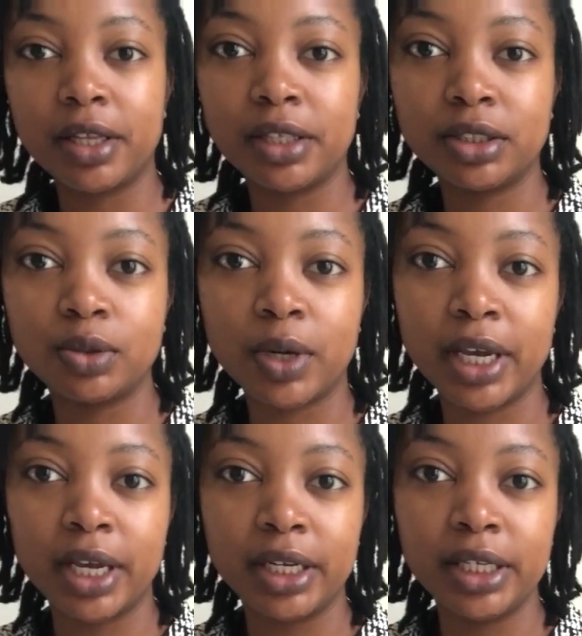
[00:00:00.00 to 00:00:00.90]
this so I
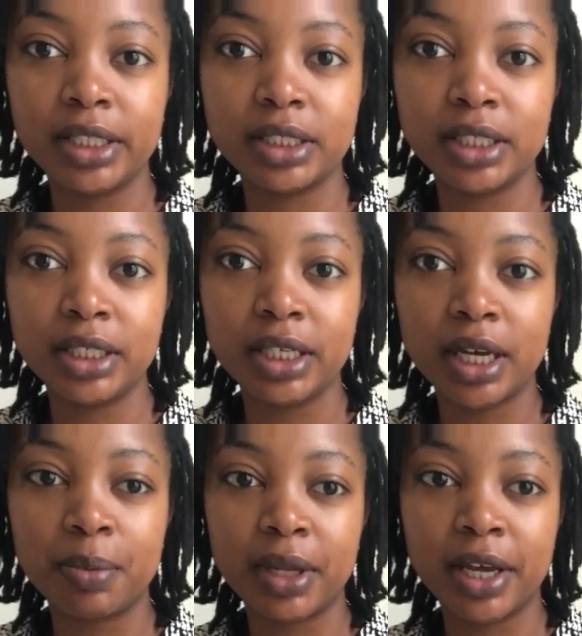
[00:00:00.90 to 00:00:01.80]
can easily
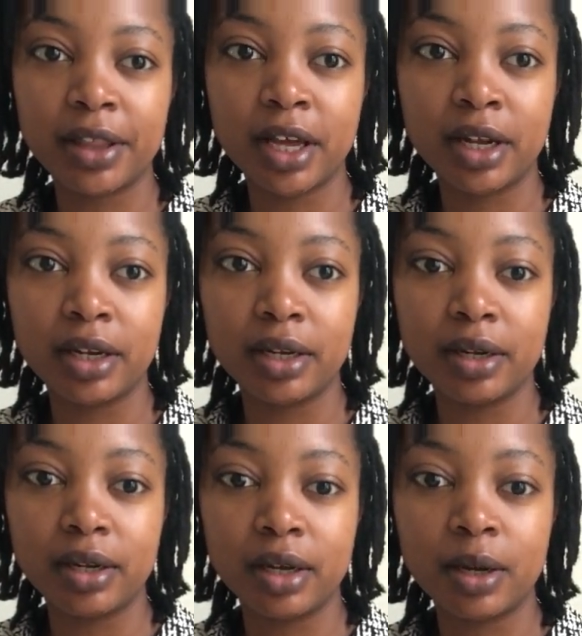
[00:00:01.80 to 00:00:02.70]
apply that
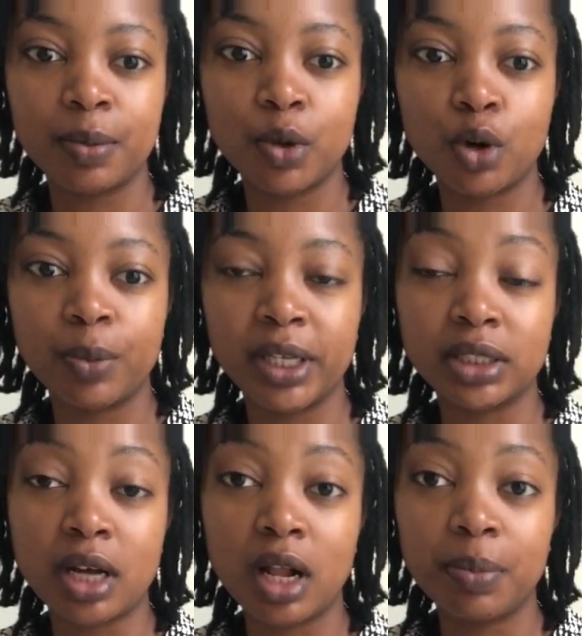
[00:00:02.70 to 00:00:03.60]
um, on my
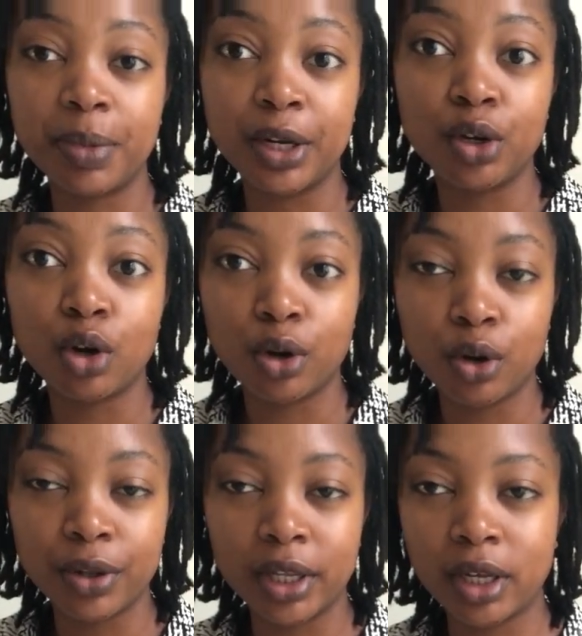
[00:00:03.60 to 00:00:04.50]
scalp and not
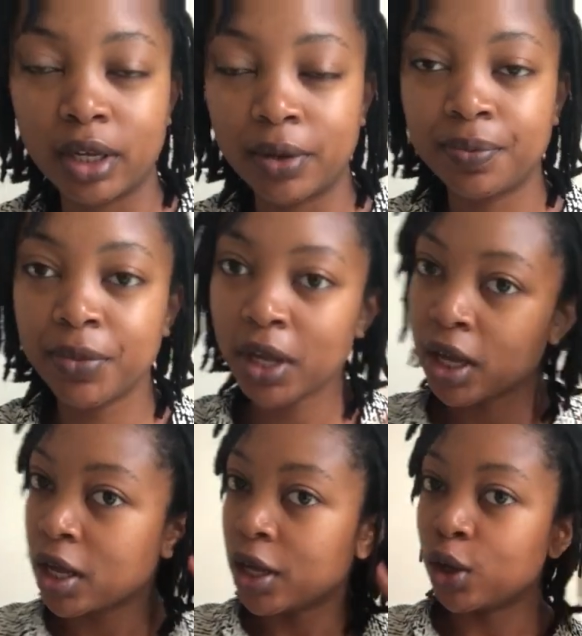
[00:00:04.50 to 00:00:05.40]
on the
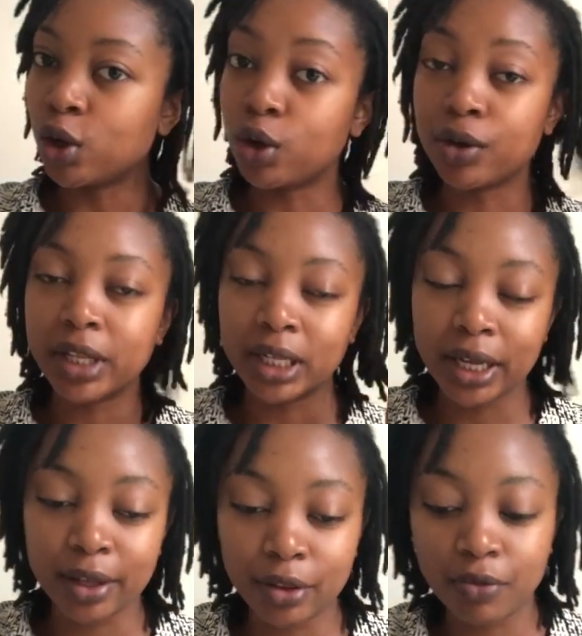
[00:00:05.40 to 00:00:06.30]
not on the
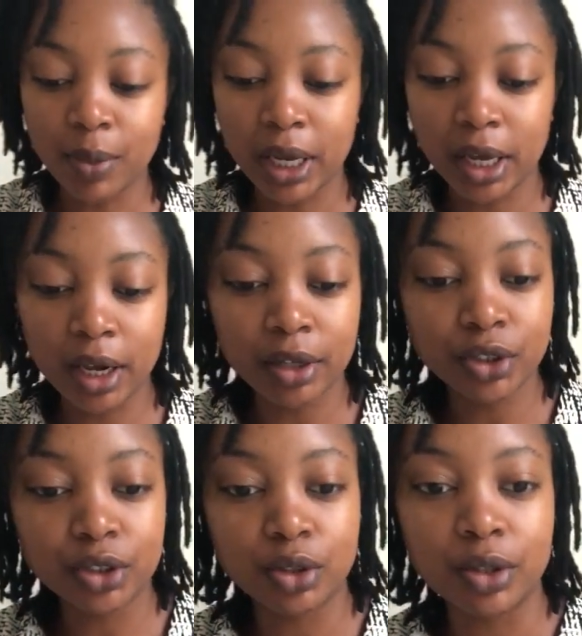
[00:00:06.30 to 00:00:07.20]
length of my hair
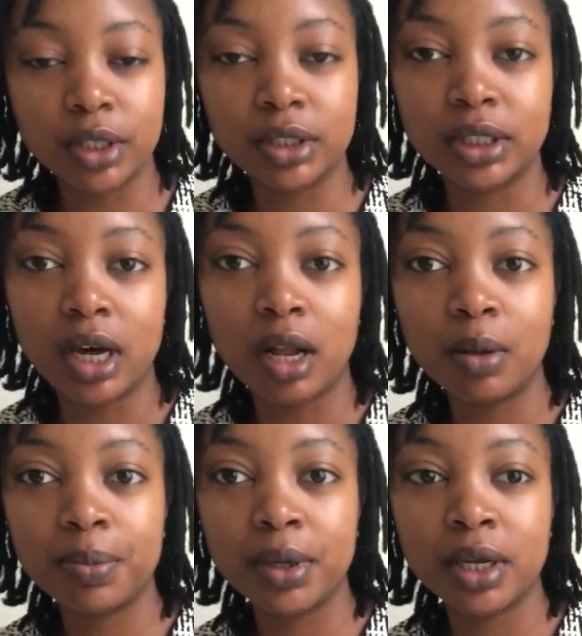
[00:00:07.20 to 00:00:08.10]
just on the
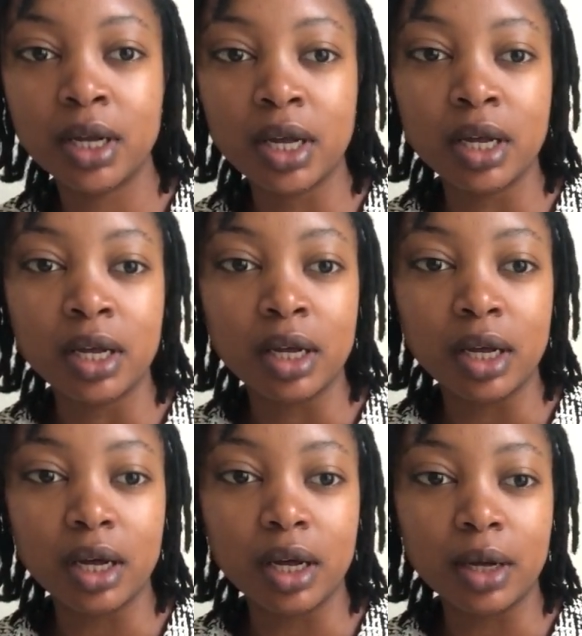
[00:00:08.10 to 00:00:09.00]
scalp
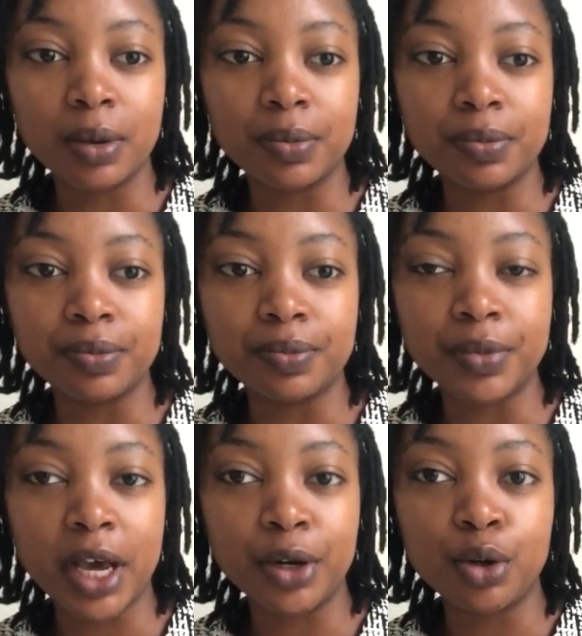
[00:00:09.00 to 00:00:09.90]
um,
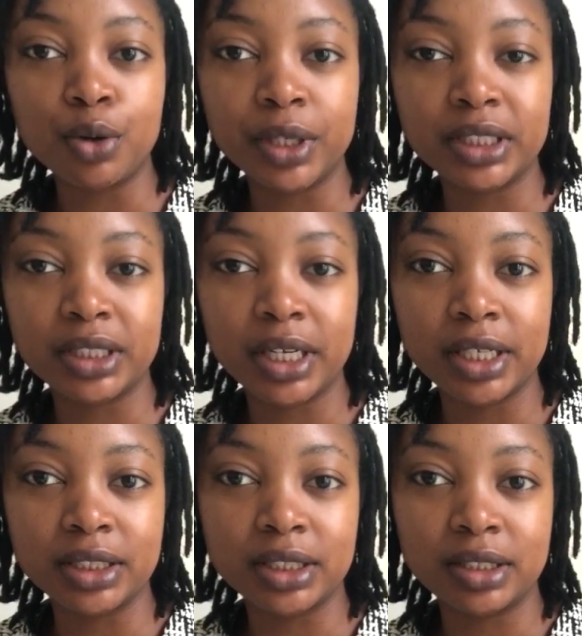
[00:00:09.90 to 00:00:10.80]
I know it
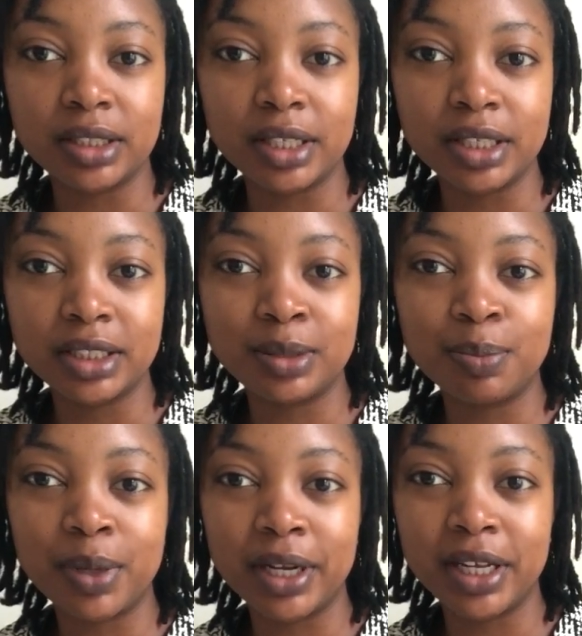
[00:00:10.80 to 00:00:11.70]
says this
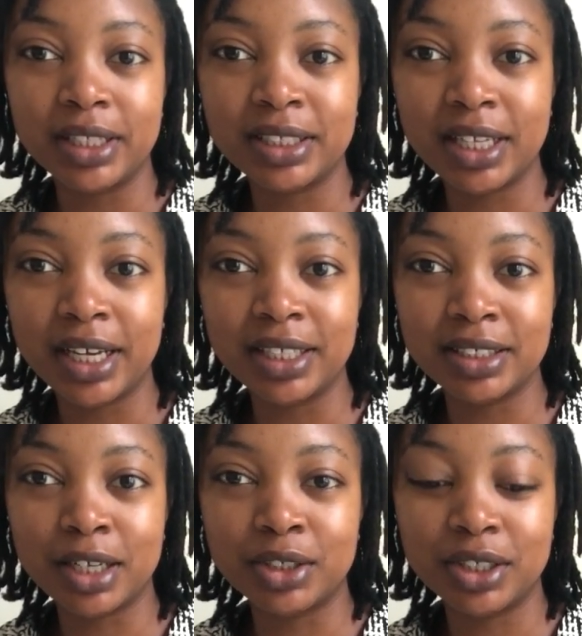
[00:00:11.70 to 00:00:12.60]
but inside
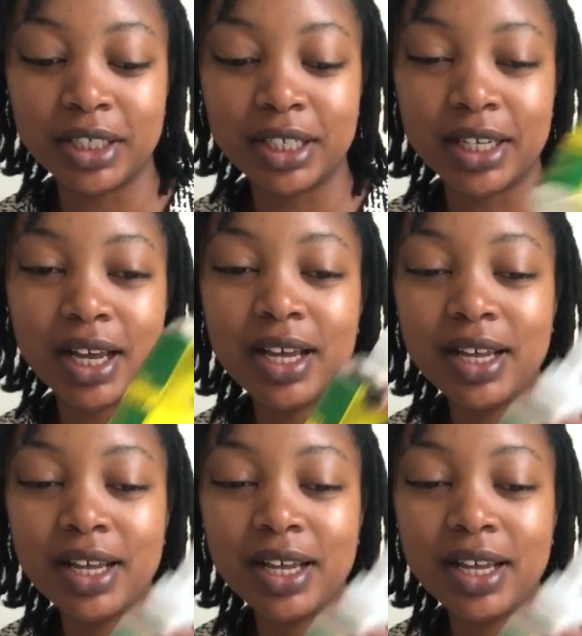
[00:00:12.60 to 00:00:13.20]
is actually